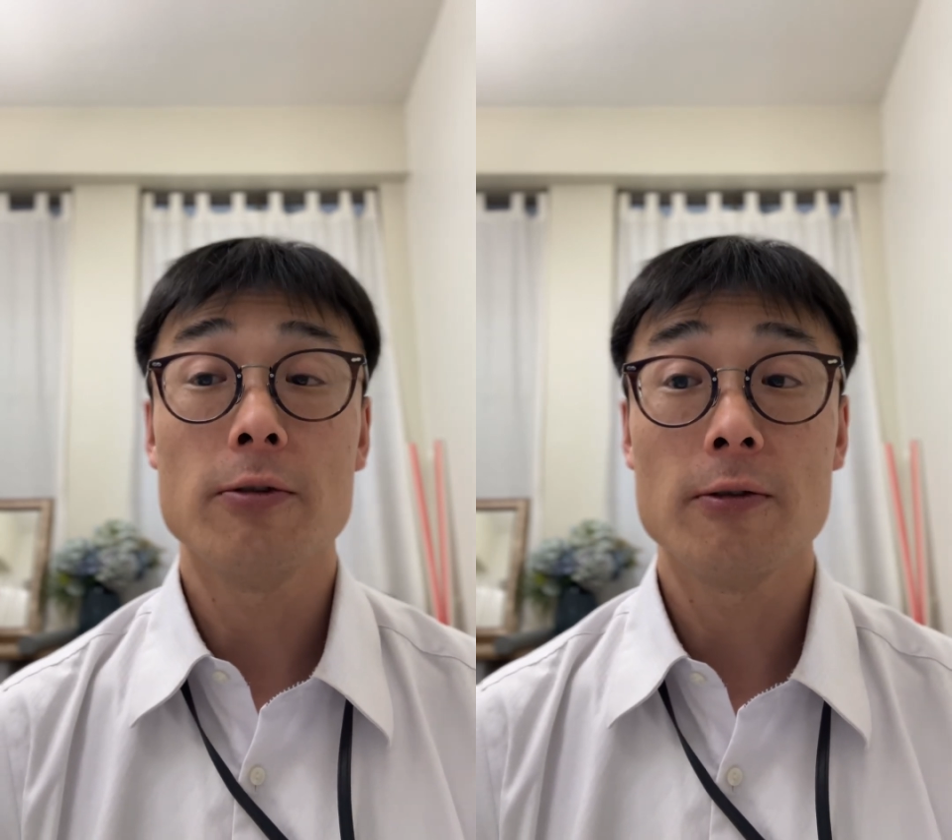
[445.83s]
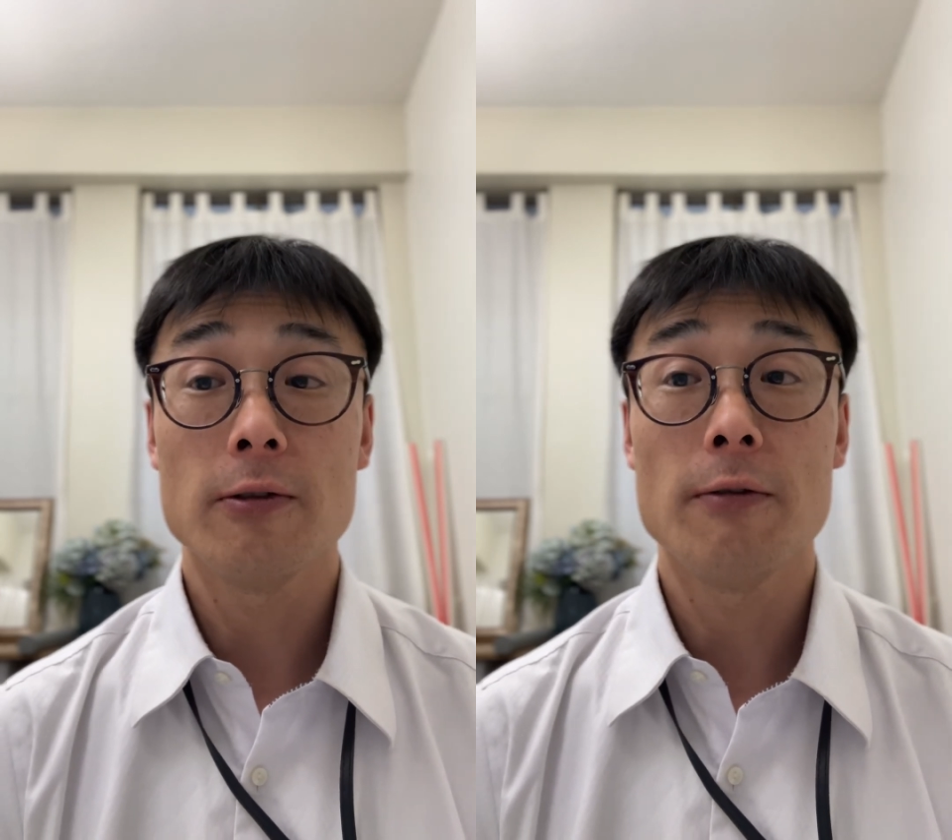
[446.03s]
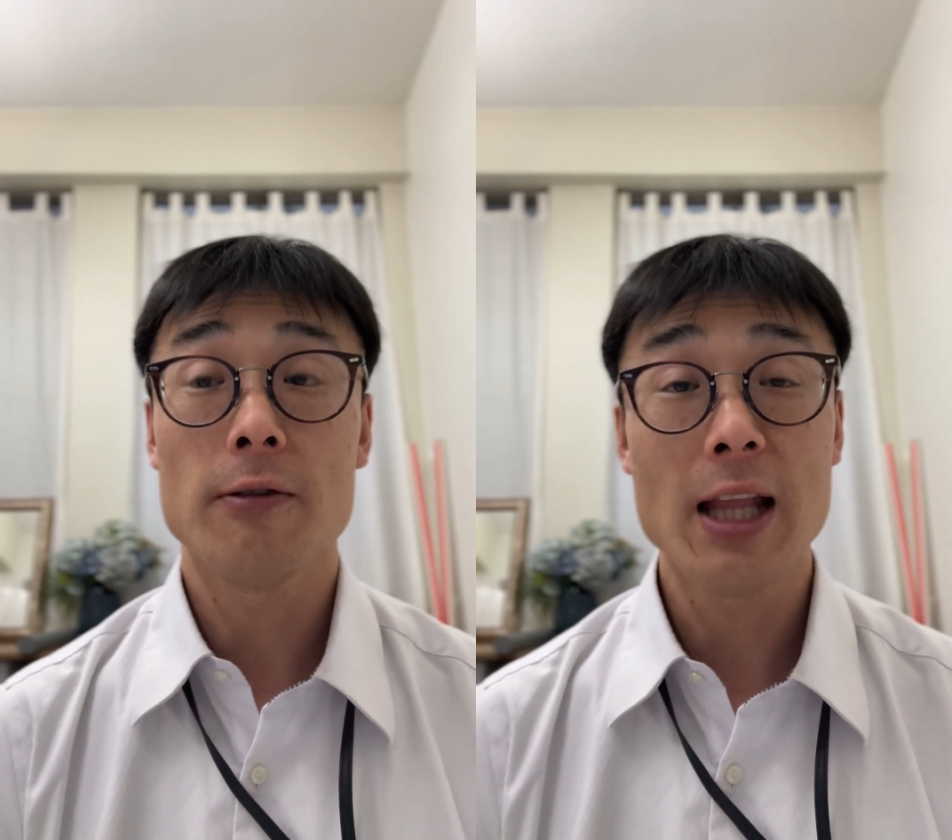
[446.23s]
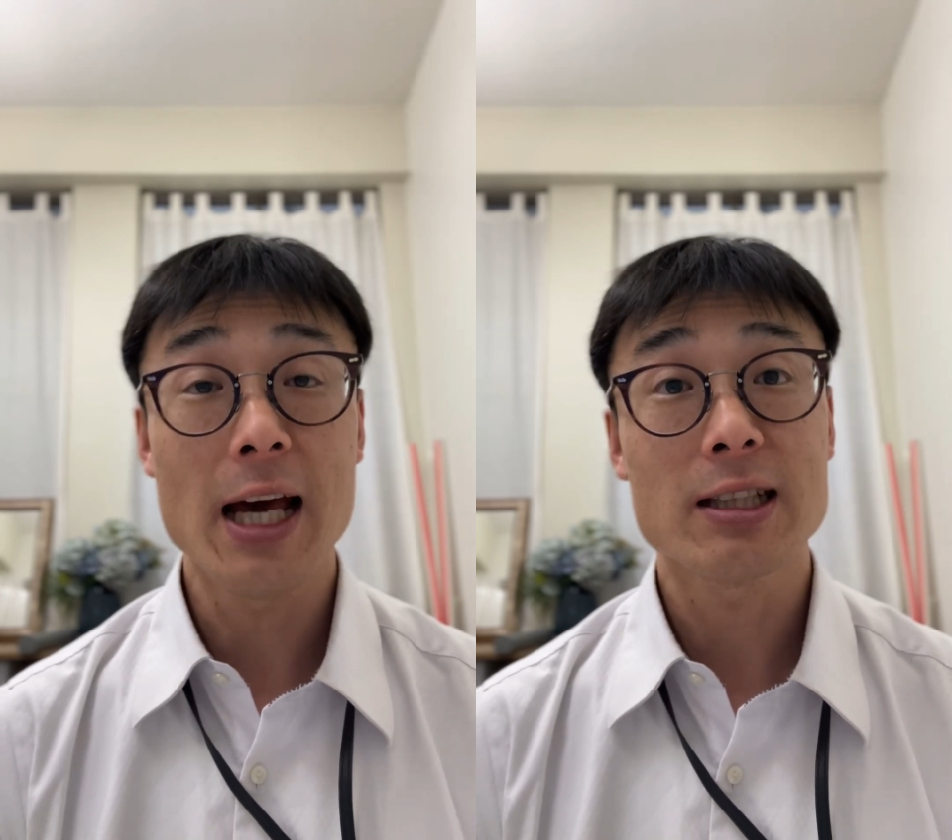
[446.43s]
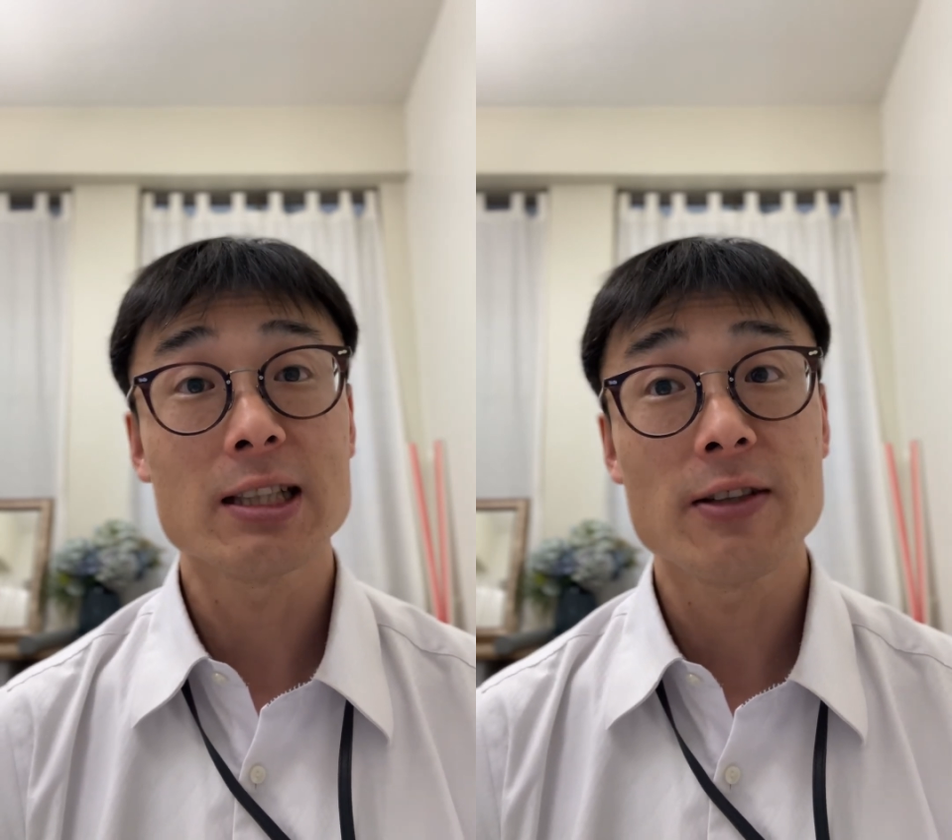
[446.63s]
you
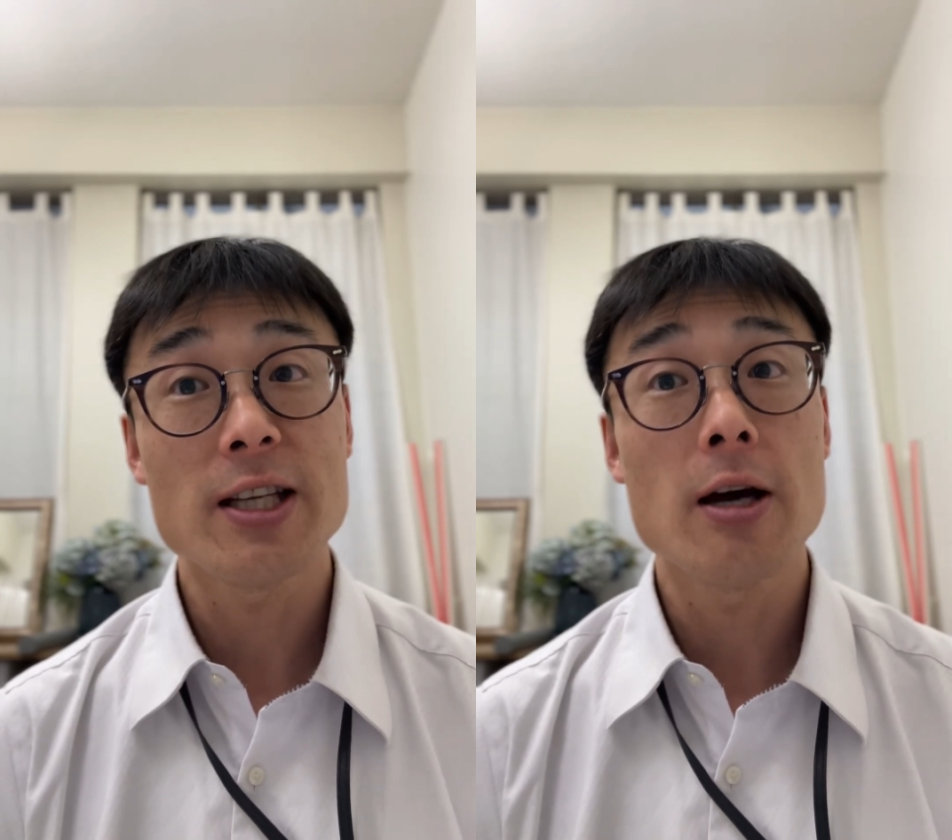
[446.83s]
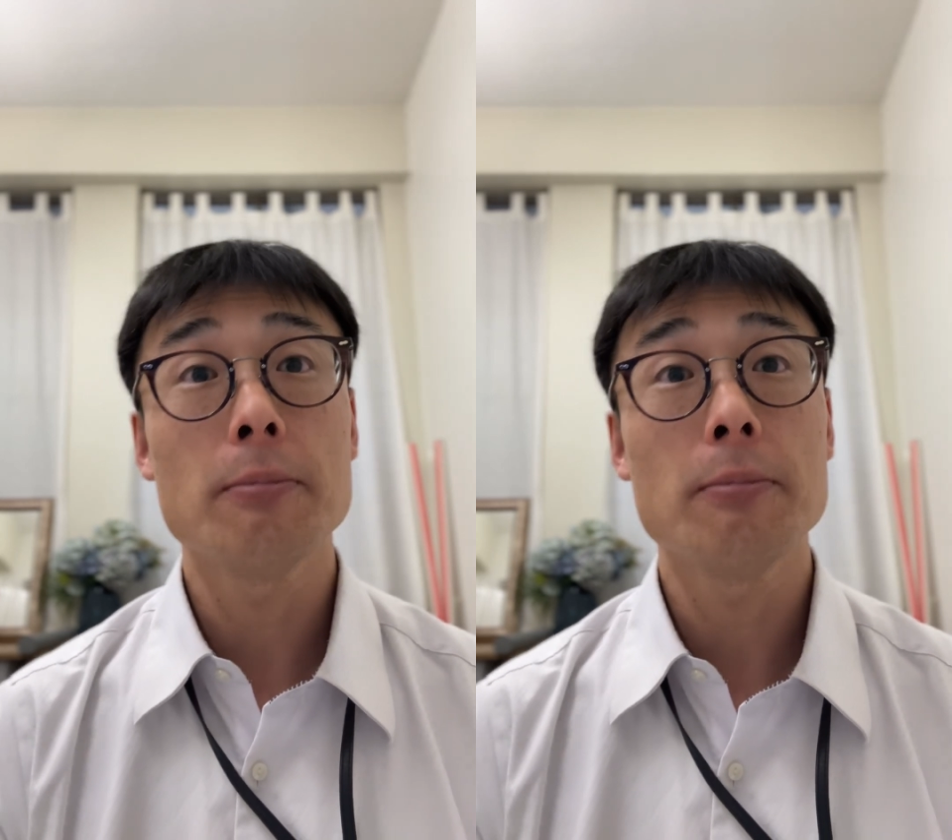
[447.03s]
like this video,